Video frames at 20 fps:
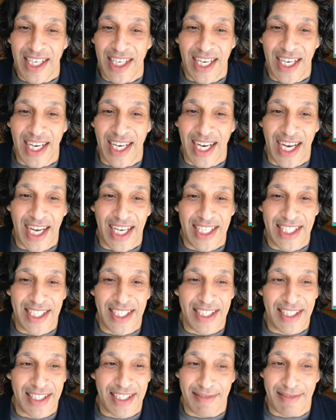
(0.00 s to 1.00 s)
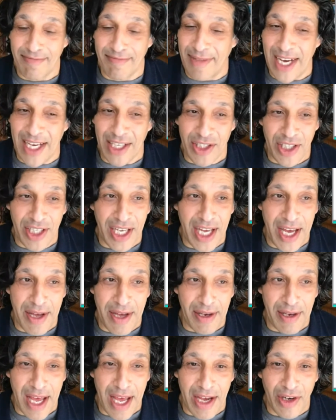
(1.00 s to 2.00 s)
and actually
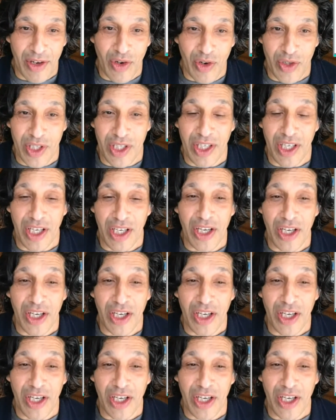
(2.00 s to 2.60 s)
it causing